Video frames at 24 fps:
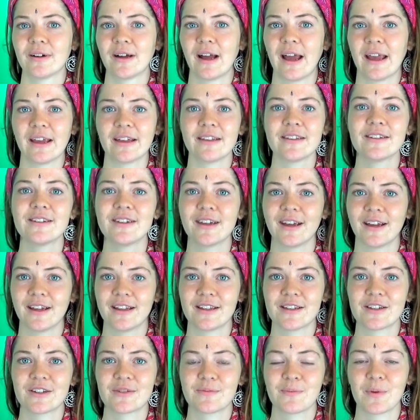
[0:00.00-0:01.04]
I can
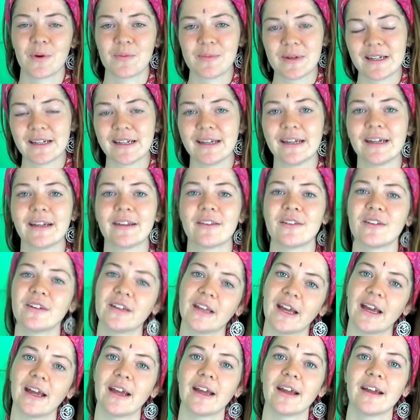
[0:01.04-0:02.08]
change permanently
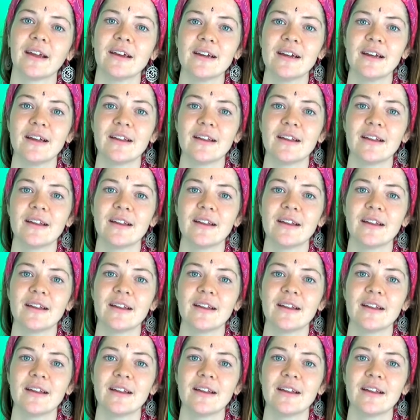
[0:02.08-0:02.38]
today.